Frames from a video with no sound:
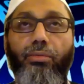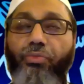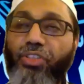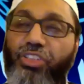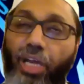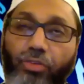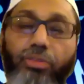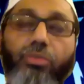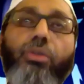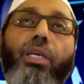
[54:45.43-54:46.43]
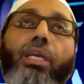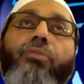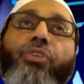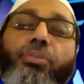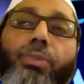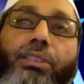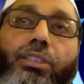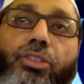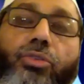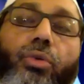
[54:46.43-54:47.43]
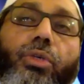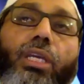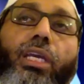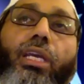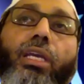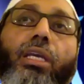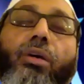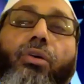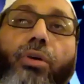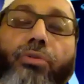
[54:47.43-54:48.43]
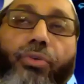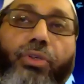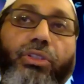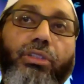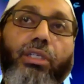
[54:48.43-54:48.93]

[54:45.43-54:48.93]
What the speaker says: First house is okay, first business is okay, or first